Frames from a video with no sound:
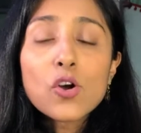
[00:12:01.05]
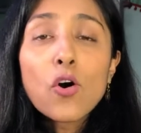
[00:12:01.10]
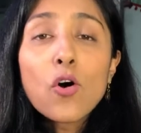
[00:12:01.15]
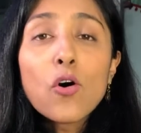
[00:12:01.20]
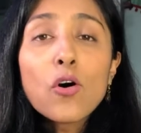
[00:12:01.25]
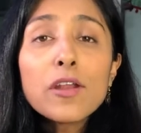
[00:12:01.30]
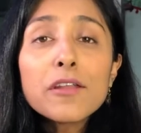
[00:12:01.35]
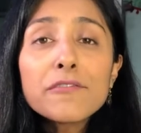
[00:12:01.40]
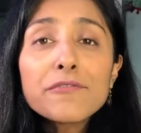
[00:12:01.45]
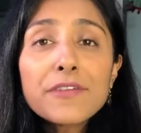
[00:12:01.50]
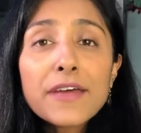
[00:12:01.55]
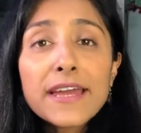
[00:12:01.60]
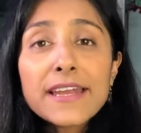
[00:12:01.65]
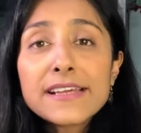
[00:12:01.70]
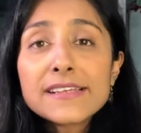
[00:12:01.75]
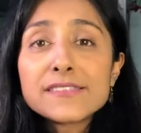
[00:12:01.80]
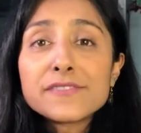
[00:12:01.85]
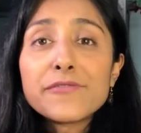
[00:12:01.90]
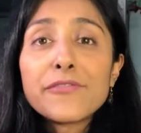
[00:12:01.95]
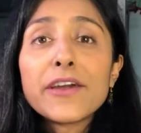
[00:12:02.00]
all of that
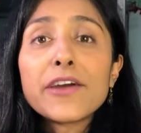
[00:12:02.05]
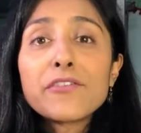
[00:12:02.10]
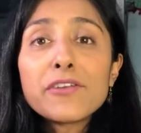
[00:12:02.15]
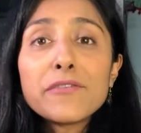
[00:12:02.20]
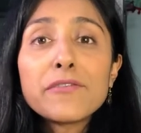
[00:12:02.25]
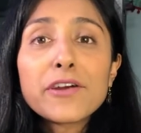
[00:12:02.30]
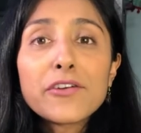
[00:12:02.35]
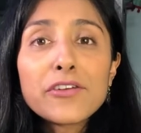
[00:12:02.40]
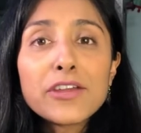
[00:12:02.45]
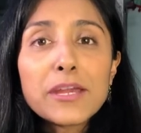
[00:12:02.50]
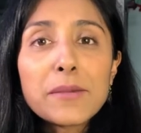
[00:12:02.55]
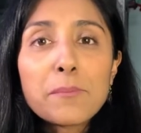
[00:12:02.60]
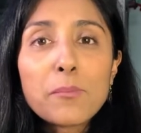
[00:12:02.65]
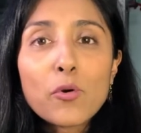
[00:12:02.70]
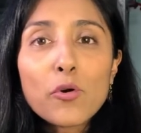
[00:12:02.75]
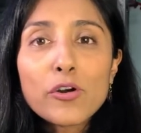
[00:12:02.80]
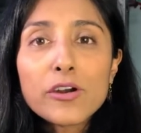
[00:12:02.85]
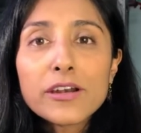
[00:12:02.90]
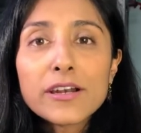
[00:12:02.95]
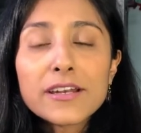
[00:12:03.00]
is very, very
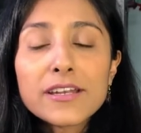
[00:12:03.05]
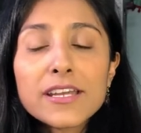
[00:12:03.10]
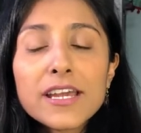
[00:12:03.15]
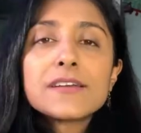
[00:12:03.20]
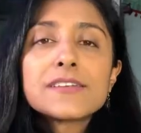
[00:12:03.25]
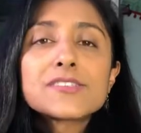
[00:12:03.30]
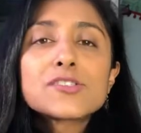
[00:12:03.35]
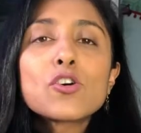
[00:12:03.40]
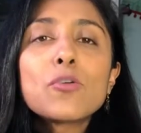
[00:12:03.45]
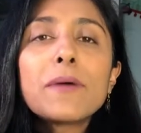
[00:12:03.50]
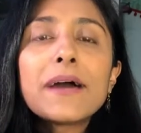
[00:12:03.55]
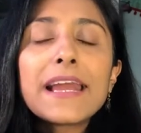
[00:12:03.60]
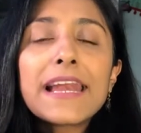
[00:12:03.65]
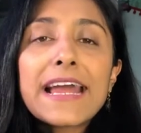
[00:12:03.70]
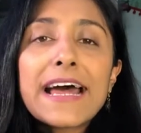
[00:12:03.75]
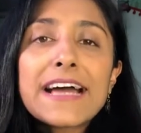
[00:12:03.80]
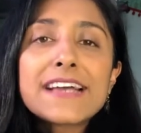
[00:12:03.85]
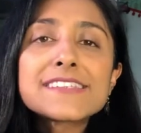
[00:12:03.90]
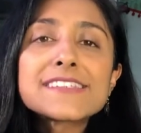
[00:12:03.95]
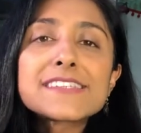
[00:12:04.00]
important. So my
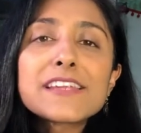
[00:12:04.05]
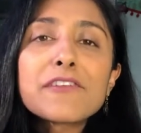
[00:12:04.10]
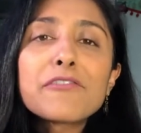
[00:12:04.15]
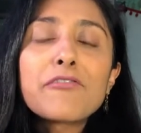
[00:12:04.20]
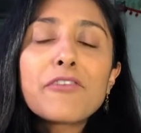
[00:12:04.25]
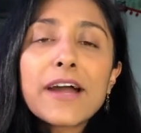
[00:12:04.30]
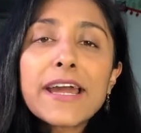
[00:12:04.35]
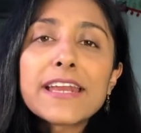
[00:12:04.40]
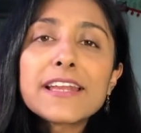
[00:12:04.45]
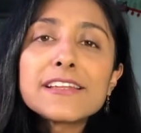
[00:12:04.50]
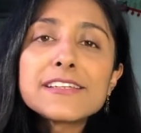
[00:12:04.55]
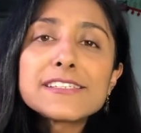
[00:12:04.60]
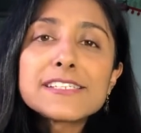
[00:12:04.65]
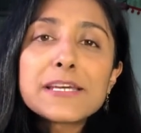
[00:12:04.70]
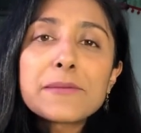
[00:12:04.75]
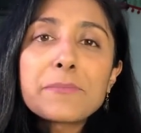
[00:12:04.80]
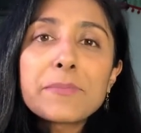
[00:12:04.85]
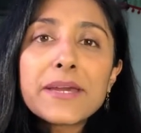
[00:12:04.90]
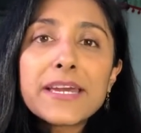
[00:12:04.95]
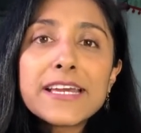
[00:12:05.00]
last and final
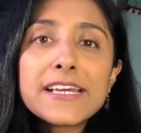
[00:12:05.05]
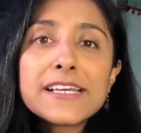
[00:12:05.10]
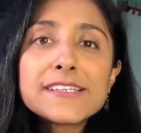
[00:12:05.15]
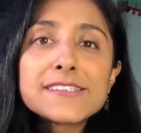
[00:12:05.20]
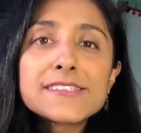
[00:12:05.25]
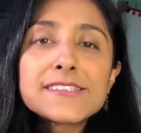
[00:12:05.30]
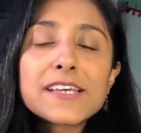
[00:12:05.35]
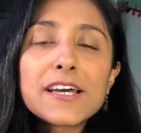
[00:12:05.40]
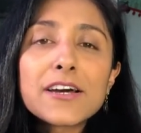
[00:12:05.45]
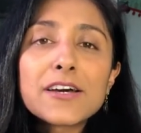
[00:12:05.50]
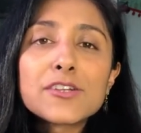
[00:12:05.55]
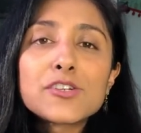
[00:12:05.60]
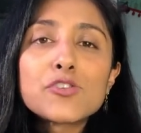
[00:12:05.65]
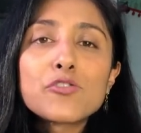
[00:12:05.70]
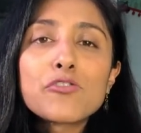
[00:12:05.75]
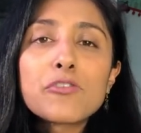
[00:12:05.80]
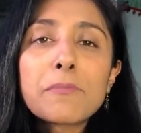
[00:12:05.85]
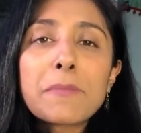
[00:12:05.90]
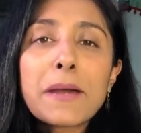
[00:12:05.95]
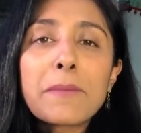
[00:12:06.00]
tip is to
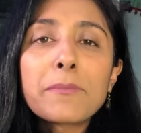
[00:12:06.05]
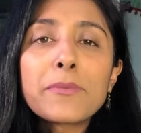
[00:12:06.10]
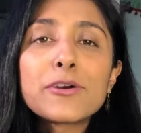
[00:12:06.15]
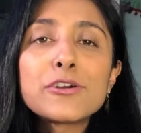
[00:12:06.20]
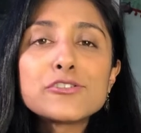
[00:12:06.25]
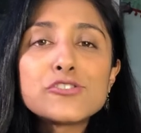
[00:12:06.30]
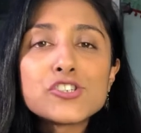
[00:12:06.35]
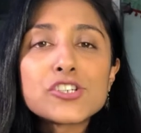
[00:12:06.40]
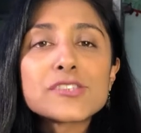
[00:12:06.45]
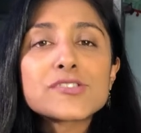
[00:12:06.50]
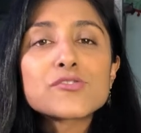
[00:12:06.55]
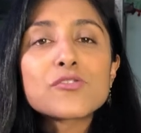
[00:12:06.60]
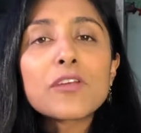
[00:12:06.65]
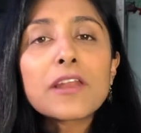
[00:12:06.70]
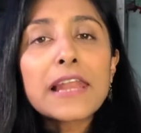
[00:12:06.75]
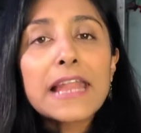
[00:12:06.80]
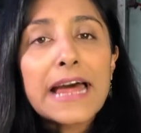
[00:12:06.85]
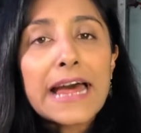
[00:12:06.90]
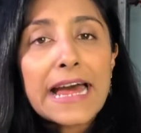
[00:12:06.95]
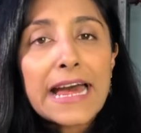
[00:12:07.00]
remember to just
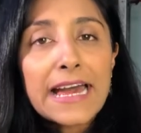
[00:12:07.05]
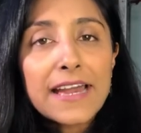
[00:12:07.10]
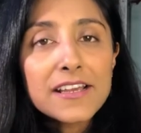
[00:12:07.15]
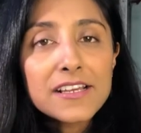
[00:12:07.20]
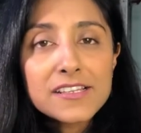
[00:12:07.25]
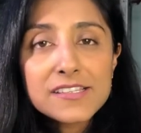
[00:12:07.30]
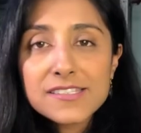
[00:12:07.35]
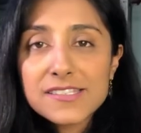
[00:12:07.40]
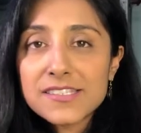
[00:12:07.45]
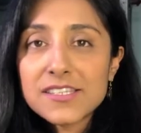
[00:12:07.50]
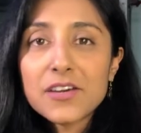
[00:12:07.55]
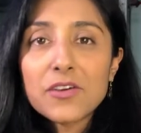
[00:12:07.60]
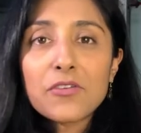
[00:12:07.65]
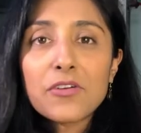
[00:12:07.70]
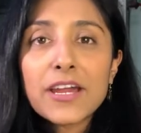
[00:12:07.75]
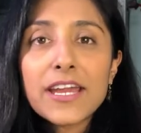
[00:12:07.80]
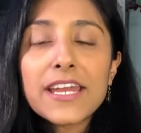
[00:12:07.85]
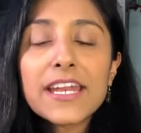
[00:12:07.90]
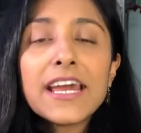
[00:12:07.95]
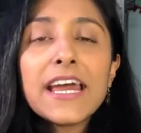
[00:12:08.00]
relax,
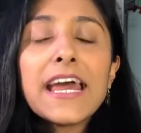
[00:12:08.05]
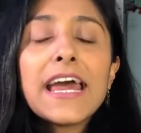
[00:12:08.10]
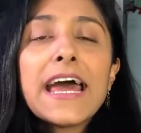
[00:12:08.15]
right?